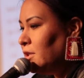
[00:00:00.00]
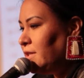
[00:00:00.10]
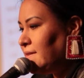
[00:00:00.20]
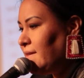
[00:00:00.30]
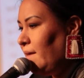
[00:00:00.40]

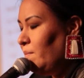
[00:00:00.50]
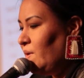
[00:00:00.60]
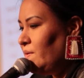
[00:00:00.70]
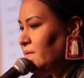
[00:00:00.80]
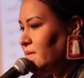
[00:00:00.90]
Just like
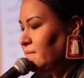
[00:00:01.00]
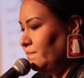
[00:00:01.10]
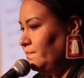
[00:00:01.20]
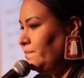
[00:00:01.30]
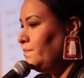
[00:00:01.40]
moons
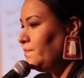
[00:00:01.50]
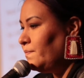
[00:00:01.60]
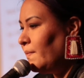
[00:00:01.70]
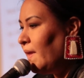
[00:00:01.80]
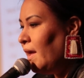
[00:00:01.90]

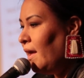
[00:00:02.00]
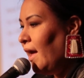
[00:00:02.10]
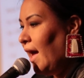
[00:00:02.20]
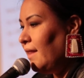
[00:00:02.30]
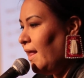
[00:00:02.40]

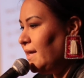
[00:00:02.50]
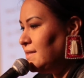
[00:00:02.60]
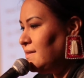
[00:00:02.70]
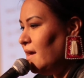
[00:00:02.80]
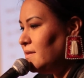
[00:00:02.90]
and like
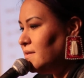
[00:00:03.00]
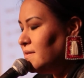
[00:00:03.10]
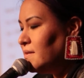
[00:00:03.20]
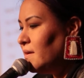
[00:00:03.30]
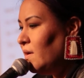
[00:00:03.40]

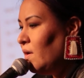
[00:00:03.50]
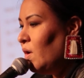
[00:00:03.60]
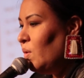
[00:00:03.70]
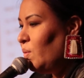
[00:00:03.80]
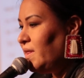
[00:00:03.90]
suns
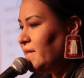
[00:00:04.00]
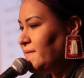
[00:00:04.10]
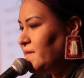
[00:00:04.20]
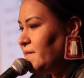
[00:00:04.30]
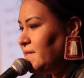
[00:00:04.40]
with the
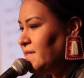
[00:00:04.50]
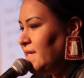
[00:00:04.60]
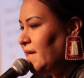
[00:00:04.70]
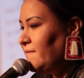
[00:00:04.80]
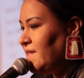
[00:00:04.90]

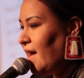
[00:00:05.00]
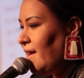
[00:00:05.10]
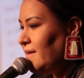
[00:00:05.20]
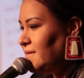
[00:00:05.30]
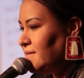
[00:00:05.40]
certainty of
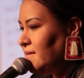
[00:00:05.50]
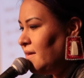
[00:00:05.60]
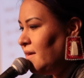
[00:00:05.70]
tides,